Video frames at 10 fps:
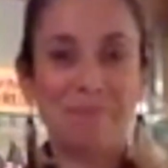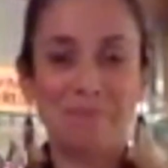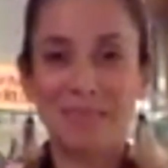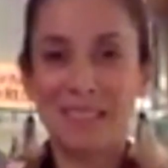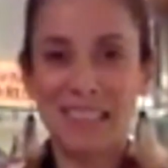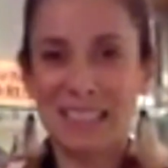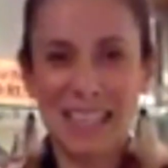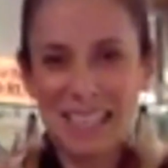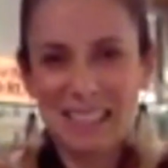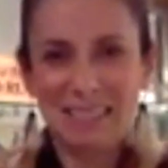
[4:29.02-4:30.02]

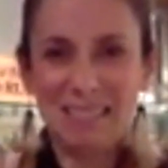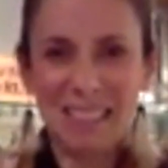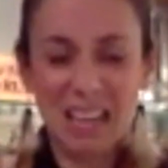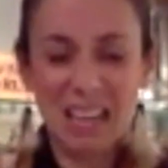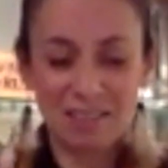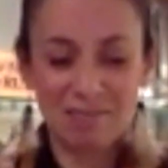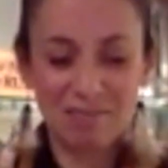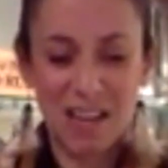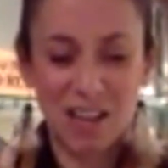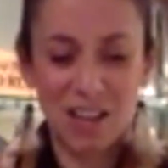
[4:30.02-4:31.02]
It's not
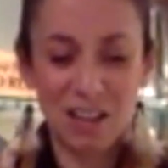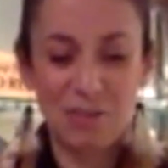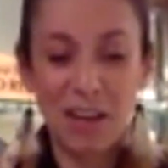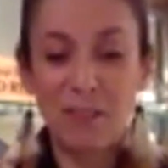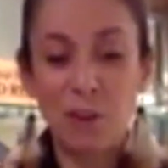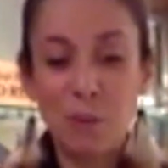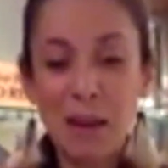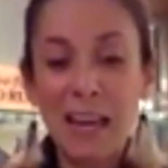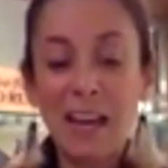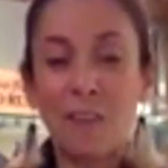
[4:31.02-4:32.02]
good, right? If you're
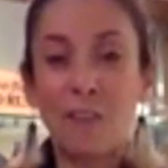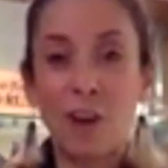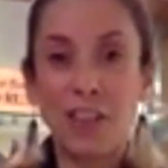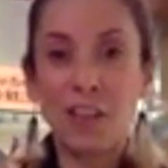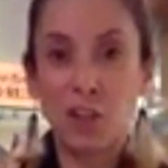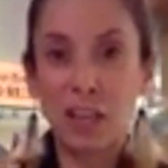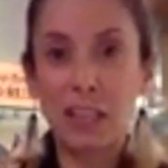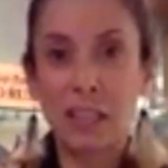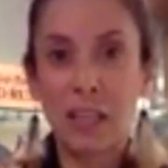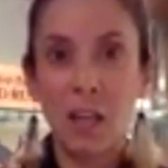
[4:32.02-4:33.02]
making a frothy
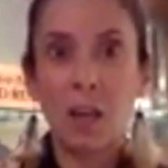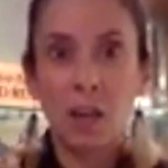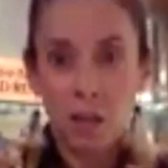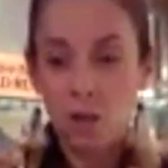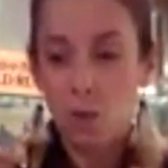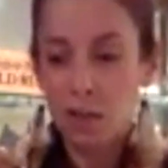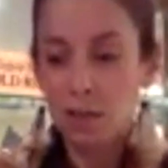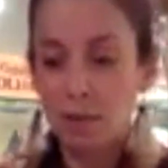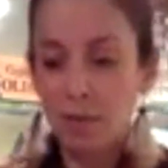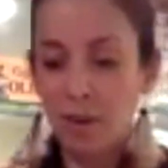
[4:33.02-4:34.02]
drink, you want it to
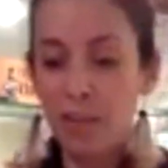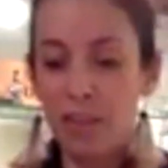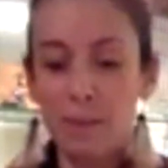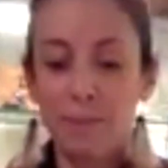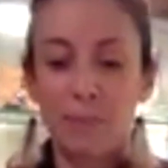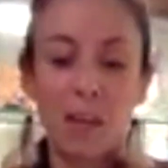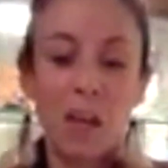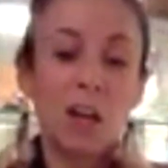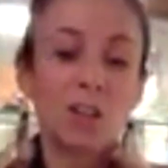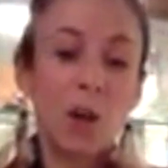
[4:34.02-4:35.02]
be frothy.
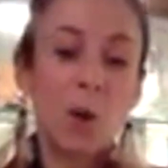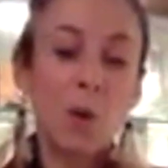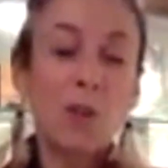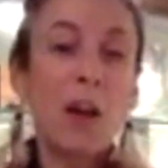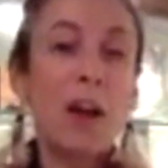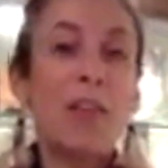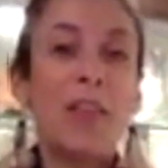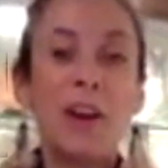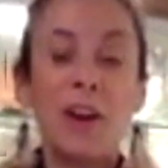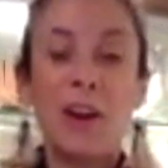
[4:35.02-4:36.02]
So
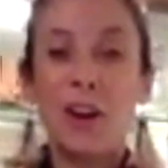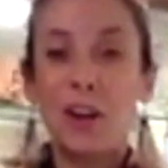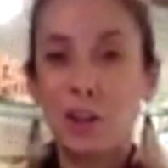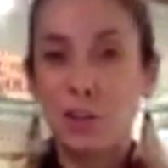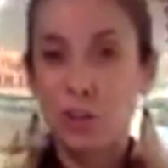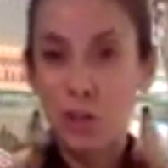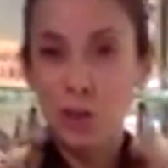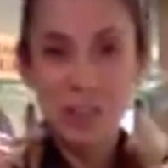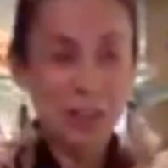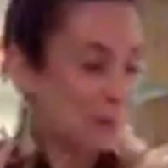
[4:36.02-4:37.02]
there are 2
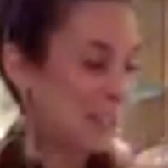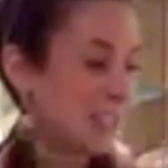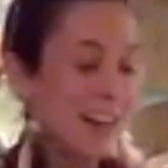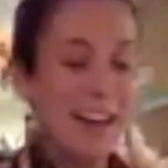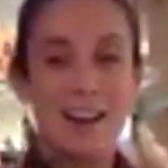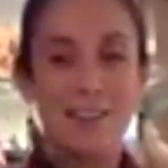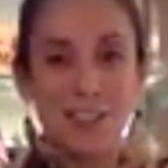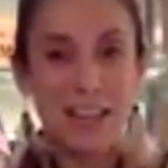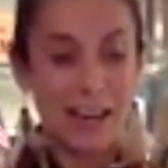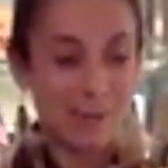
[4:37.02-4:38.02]
tips that I have
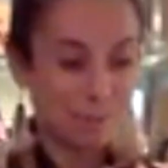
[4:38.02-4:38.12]
today.